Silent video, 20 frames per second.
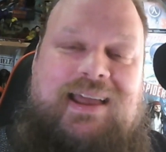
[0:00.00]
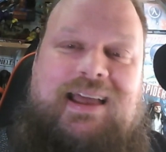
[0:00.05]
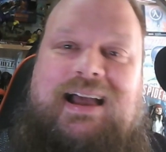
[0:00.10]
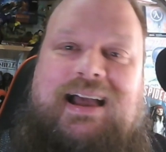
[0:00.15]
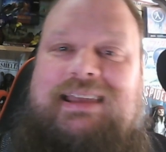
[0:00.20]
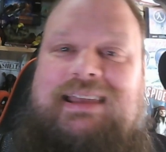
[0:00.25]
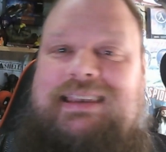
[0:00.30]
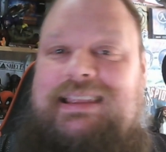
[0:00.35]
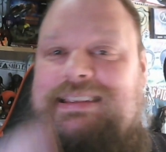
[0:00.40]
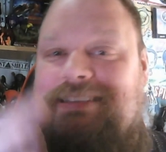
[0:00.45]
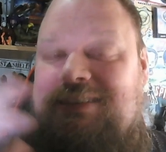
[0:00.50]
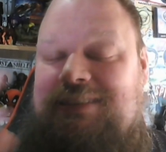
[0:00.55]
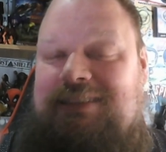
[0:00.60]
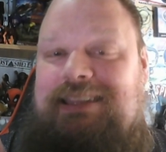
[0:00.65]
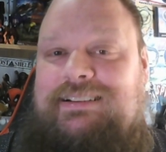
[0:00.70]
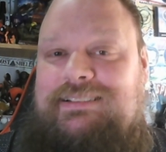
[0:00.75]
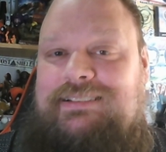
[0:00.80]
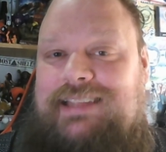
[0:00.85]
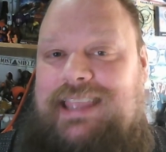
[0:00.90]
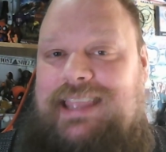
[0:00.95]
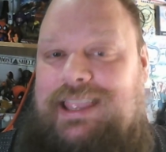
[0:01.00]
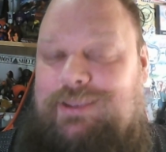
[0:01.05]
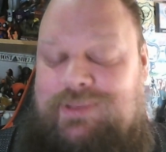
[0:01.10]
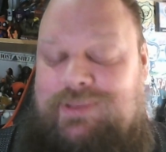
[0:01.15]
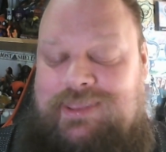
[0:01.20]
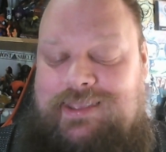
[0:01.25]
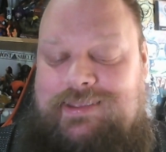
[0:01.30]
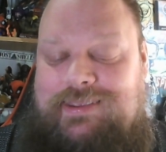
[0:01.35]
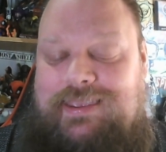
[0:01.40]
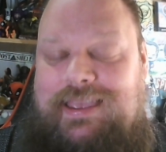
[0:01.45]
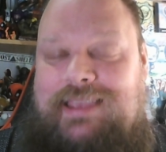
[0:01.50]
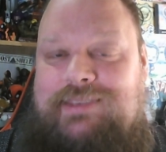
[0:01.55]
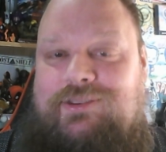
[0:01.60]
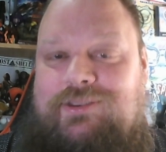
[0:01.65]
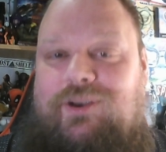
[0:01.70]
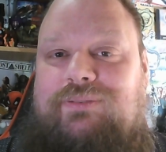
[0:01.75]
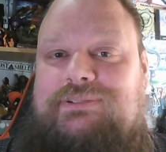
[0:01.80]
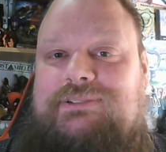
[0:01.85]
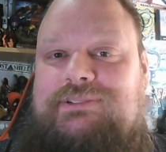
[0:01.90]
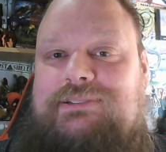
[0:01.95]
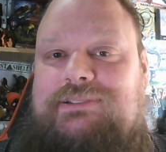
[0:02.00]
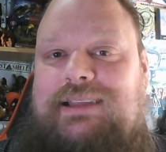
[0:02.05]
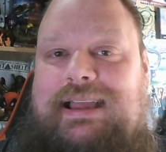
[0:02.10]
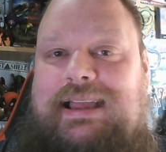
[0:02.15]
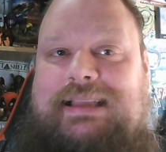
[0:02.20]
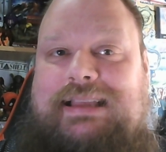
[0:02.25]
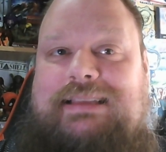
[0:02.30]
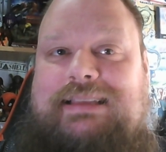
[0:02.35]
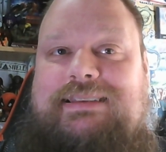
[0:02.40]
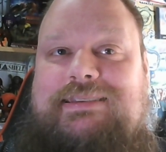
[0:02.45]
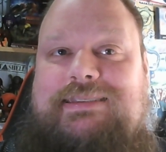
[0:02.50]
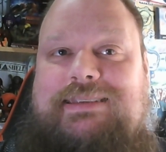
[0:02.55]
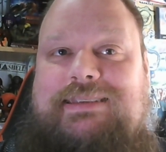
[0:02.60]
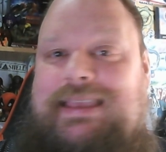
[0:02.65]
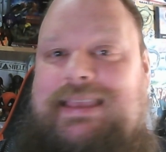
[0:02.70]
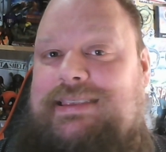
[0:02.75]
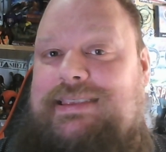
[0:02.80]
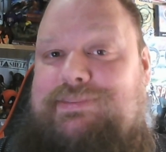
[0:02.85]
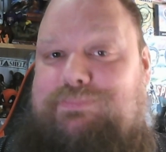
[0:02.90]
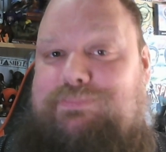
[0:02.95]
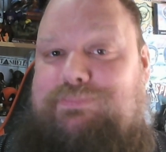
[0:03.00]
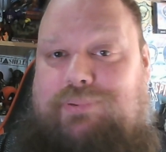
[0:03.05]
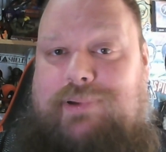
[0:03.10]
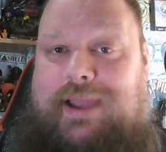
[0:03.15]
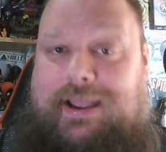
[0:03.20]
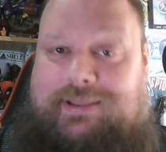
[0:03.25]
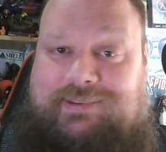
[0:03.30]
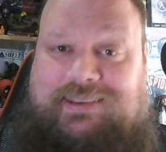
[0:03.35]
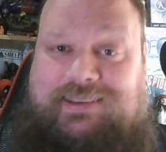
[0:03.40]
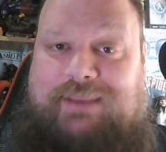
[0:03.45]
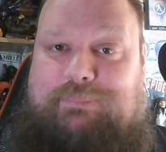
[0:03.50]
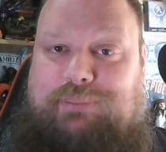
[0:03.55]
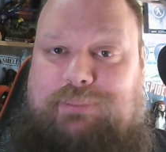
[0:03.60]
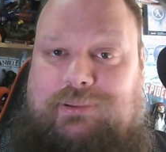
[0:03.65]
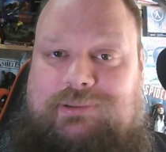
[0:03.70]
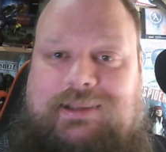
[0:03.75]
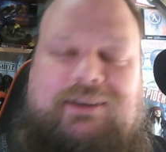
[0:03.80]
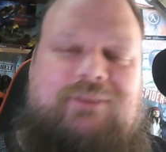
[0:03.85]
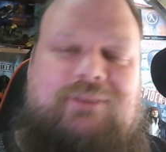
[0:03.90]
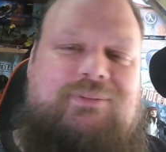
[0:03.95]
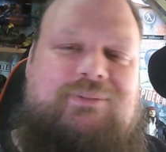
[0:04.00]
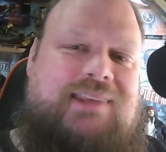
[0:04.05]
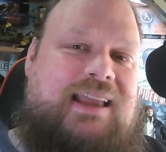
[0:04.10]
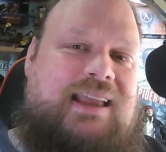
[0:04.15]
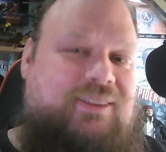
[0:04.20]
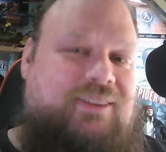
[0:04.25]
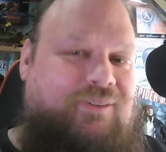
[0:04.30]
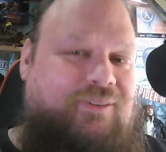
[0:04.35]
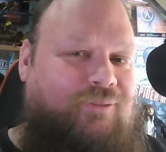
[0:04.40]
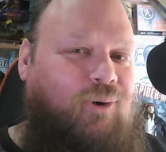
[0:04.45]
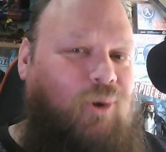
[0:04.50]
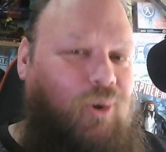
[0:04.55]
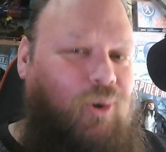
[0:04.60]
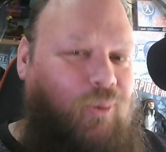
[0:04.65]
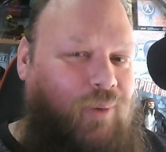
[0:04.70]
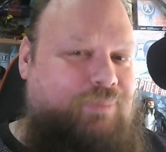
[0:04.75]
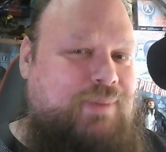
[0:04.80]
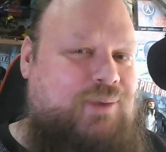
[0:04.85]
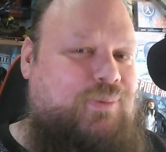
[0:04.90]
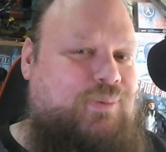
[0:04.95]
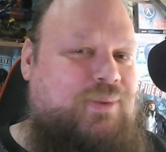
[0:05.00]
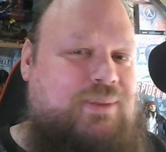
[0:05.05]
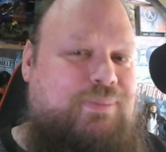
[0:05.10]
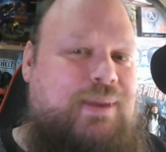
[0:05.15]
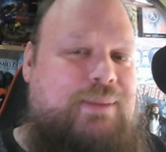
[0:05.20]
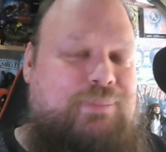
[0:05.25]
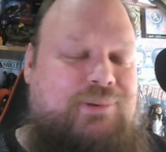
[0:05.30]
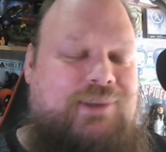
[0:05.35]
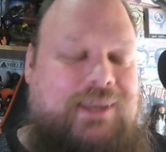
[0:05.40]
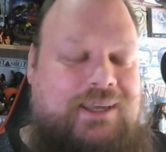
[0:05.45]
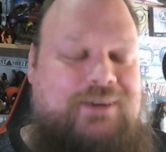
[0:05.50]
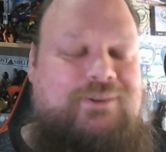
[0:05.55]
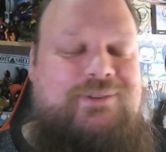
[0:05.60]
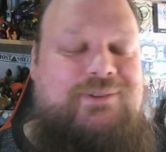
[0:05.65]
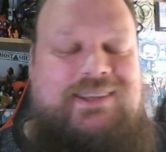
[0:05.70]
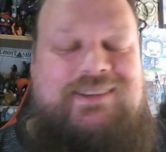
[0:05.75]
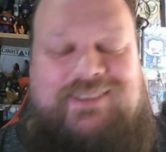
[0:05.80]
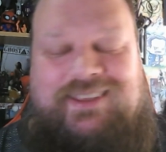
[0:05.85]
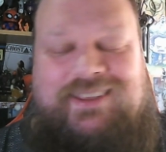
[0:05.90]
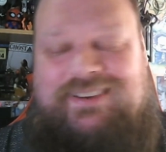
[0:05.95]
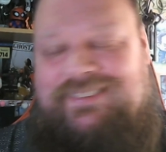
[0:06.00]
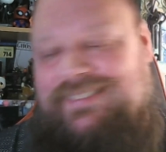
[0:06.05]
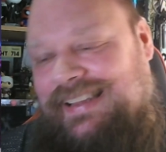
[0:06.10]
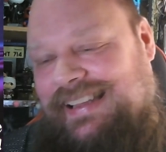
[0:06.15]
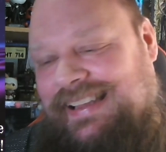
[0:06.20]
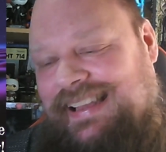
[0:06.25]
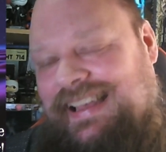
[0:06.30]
and I still eat with it as often as is practicable. I don't take the fork with me to other people's houses, though.